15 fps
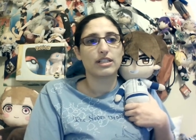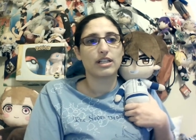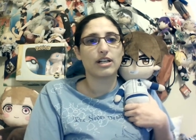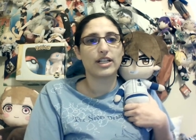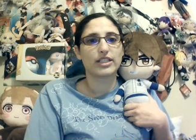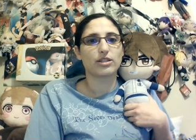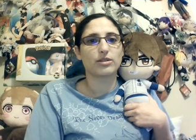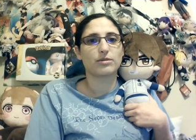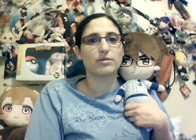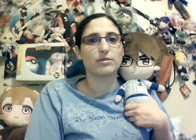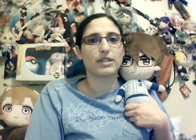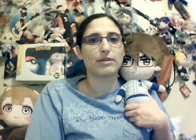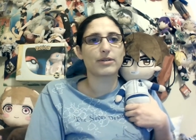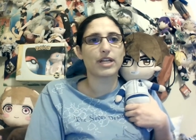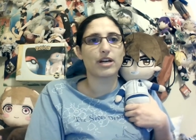All right, so
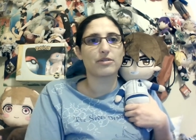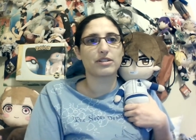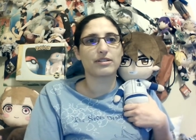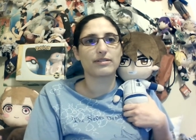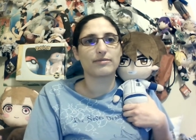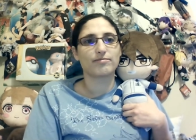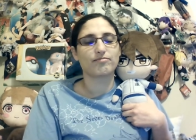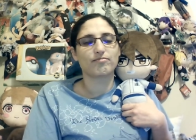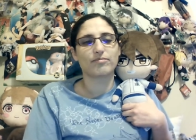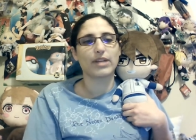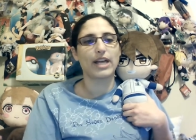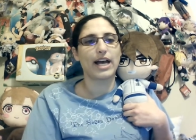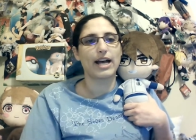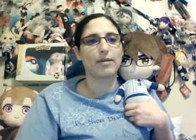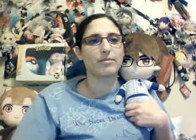here we go.
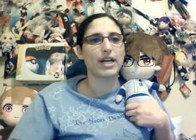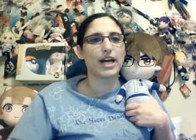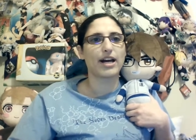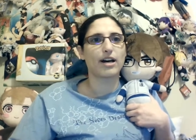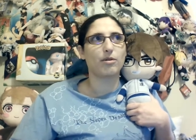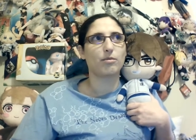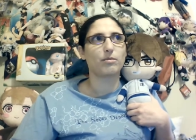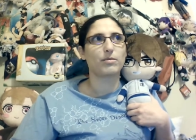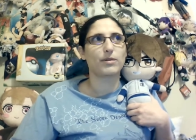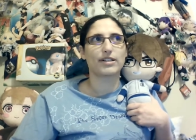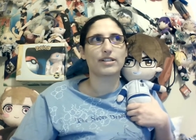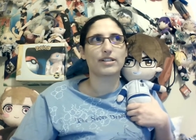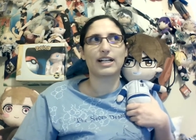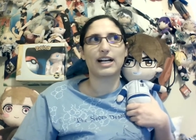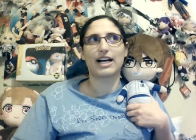Um, now
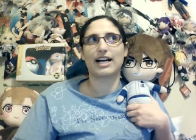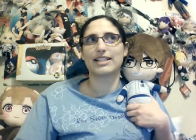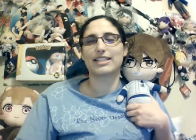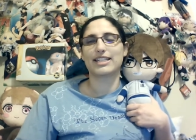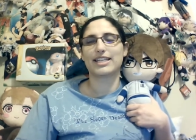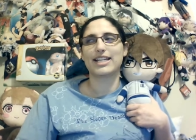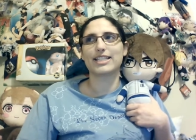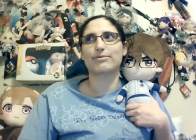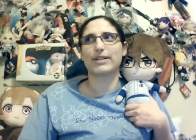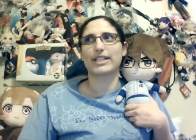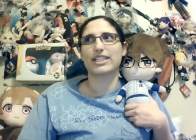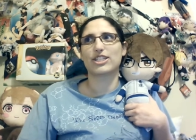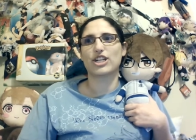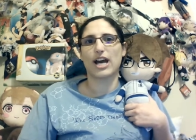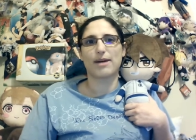we're on to this
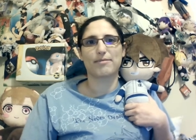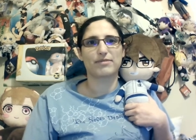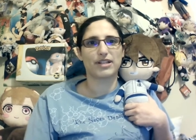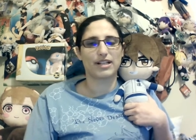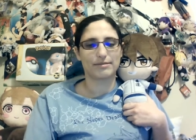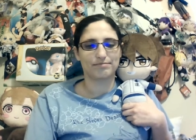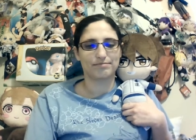week's chapter.